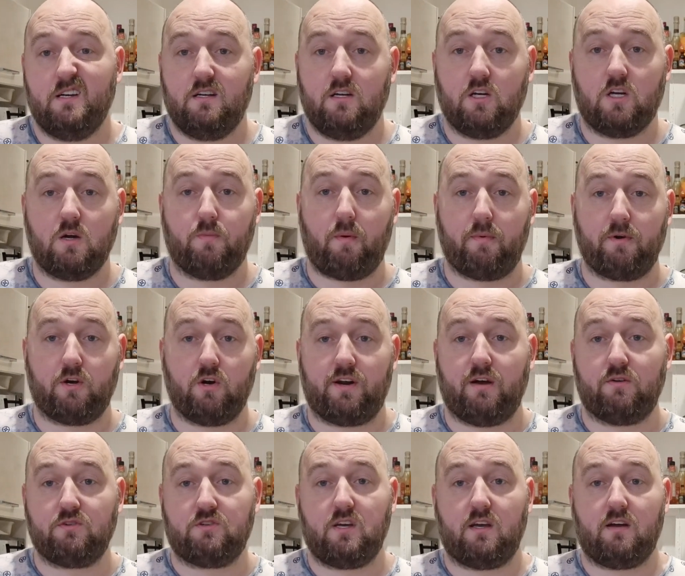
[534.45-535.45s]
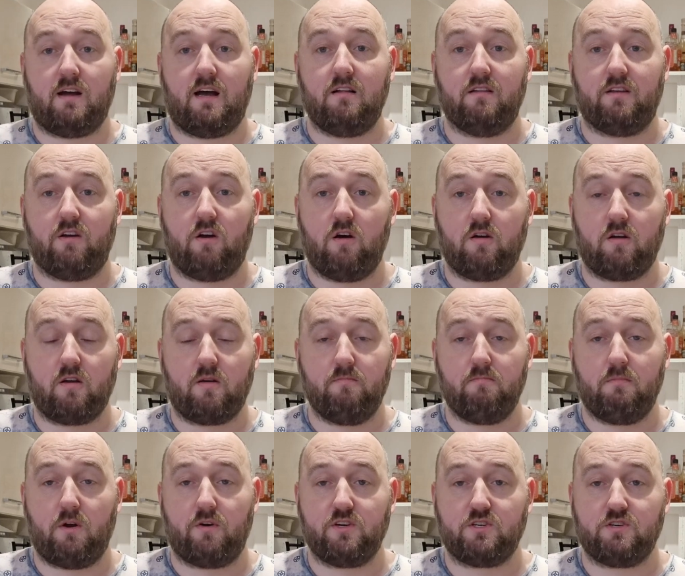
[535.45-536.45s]
you could probably go down to your Aldi or your
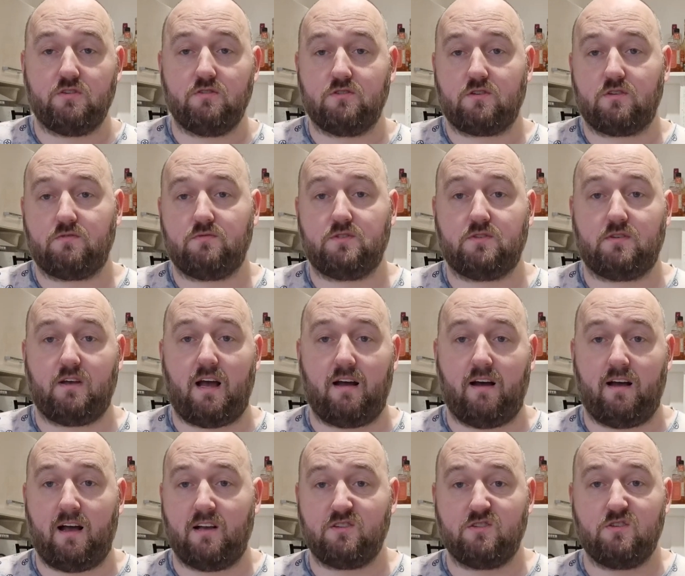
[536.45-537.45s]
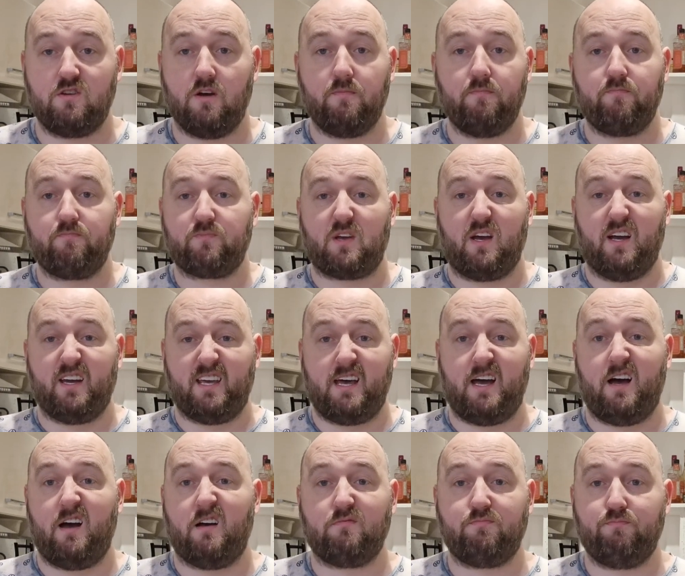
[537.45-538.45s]
Morrison's, Asda, and get
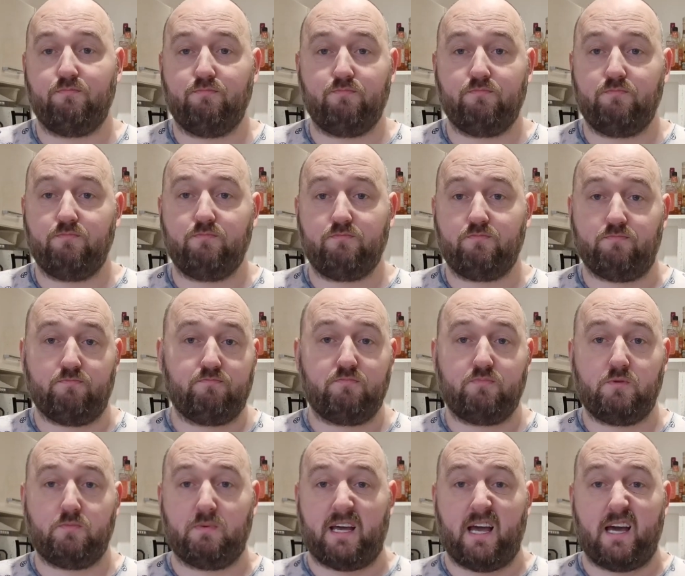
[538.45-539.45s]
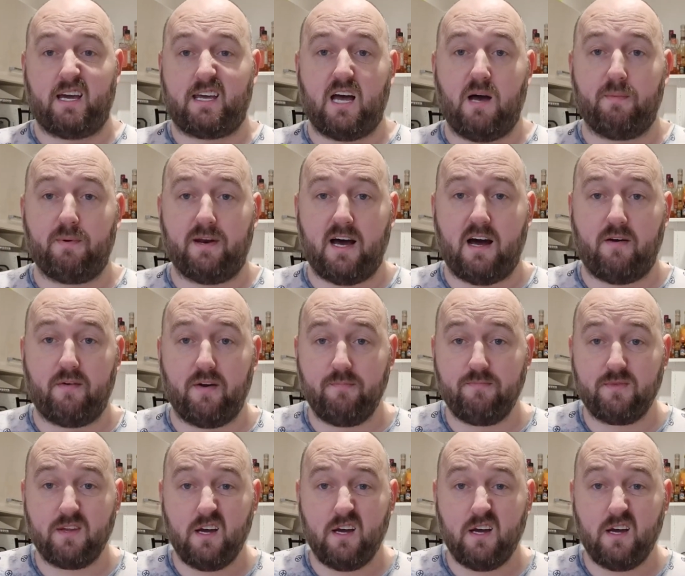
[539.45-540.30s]
a spaghetti carbonara